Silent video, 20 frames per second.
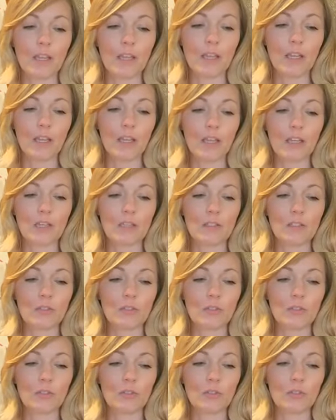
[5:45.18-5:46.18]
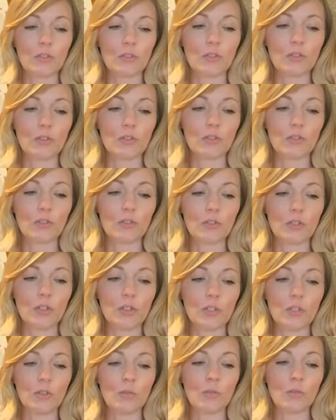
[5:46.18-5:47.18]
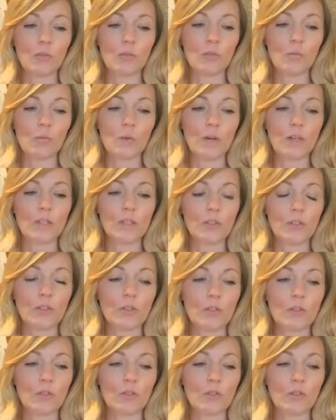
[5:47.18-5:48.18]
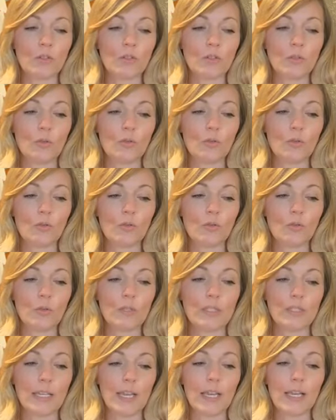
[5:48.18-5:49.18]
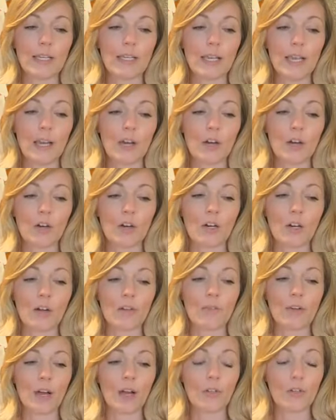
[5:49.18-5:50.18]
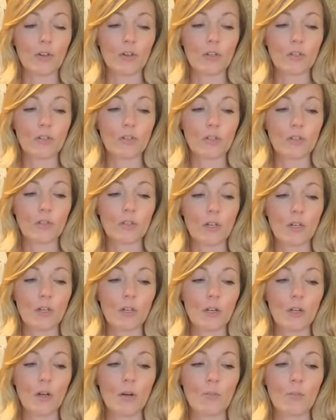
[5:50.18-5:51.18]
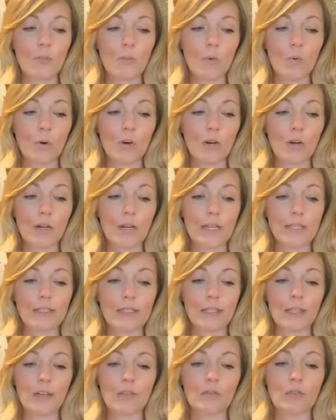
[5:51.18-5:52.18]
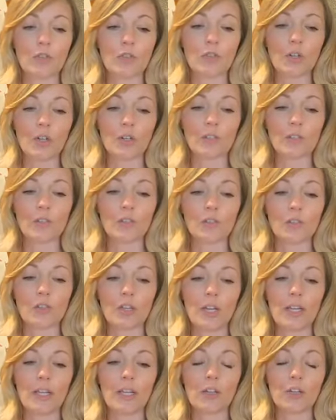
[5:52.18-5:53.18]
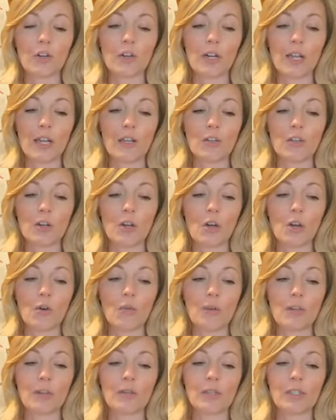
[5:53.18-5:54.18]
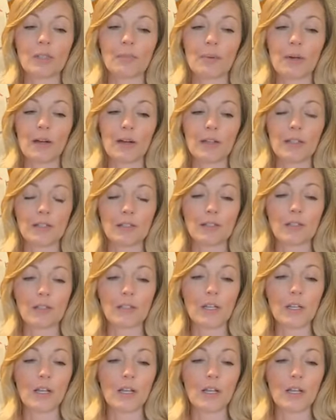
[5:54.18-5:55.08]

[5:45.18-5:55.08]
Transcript: And she wants to take care of others more instead of just shaking her head no in response